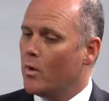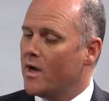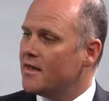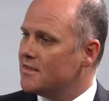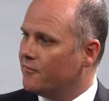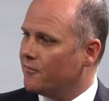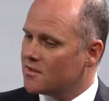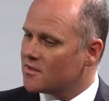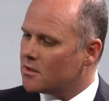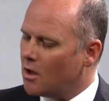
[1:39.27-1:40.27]
they differ
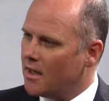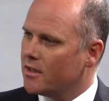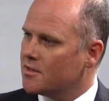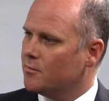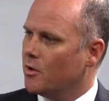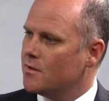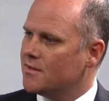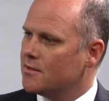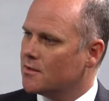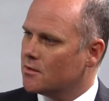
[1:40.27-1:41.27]
slightly, I suppose,
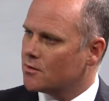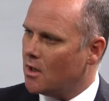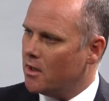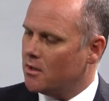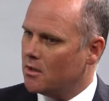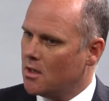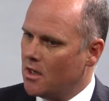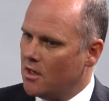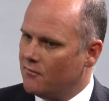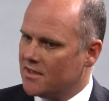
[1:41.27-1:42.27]
is Australian
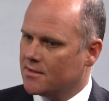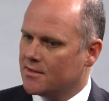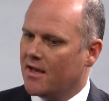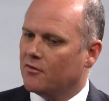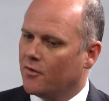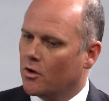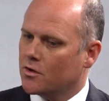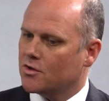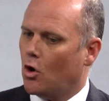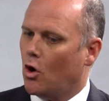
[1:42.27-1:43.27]
investors have a
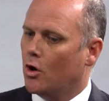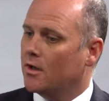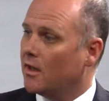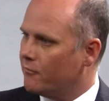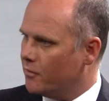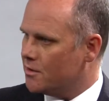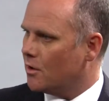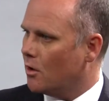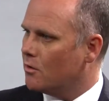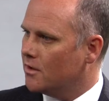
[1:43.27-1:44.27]
focus on leverage,
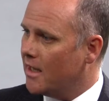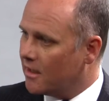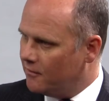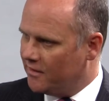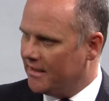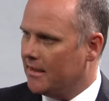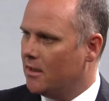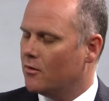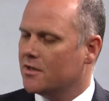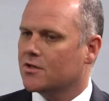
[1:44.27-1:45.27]
so the negatively
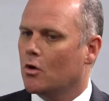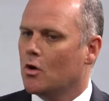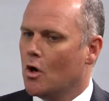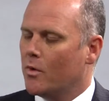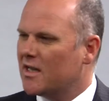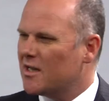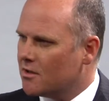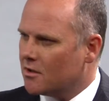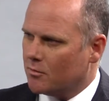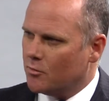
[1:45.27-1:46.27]
gearing. So when it comes
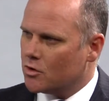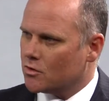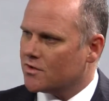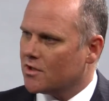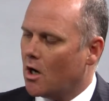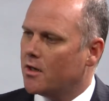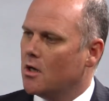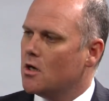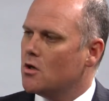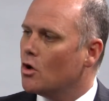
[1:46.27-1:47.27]
to the commercial side,
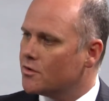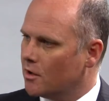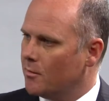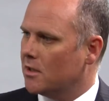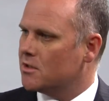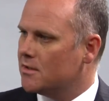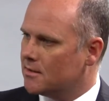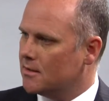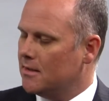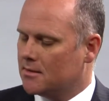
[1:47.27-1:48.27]
not so much.
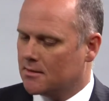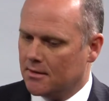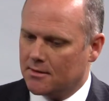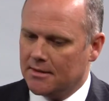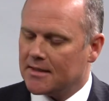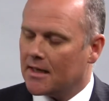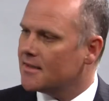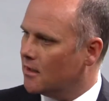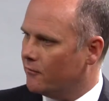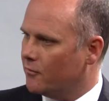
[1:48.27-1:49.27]
It's
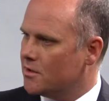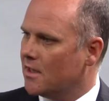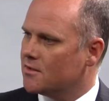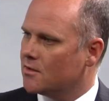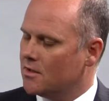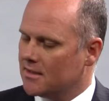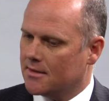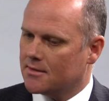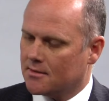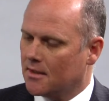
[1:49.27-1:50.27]
less leveraged, and so there's
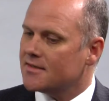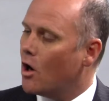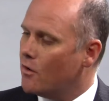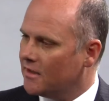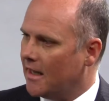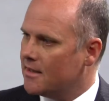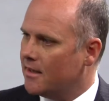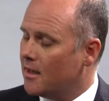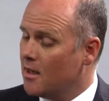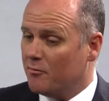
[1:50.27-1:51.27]
less overlay
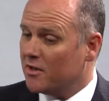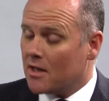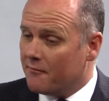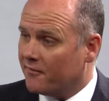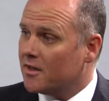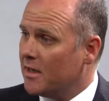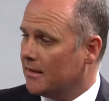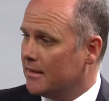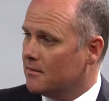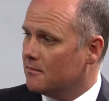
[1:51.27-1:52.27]
there. But
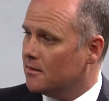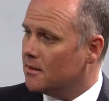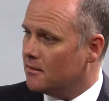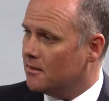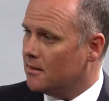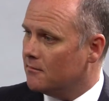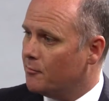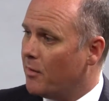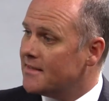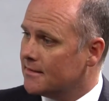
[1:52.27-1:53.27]
fundamentally, the
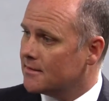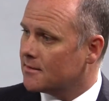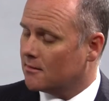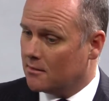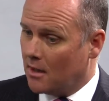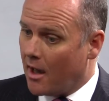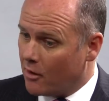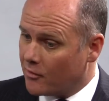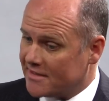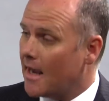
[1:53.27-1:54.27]
basics
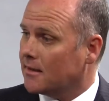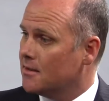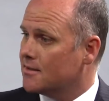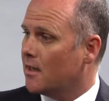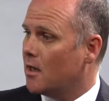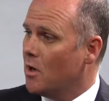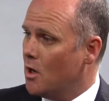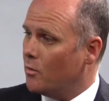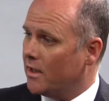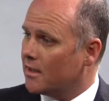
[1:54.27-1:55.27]
are exactly the same
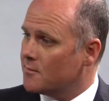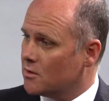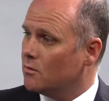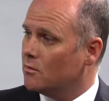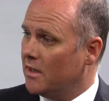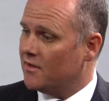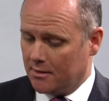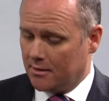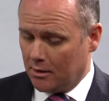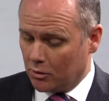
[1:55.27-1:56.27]
when it comes to
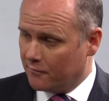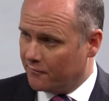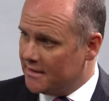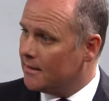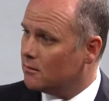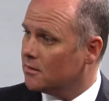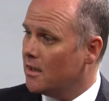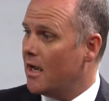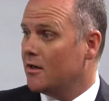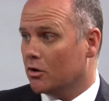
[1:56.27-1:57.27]
investing. You're looking for yield,
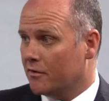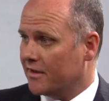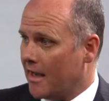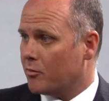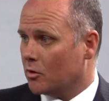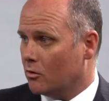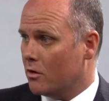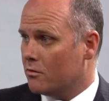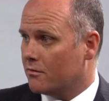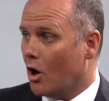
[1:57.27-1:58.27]
and you're looking for capital
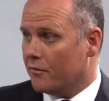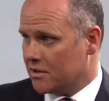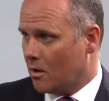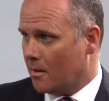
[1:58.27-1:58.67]
growth over time.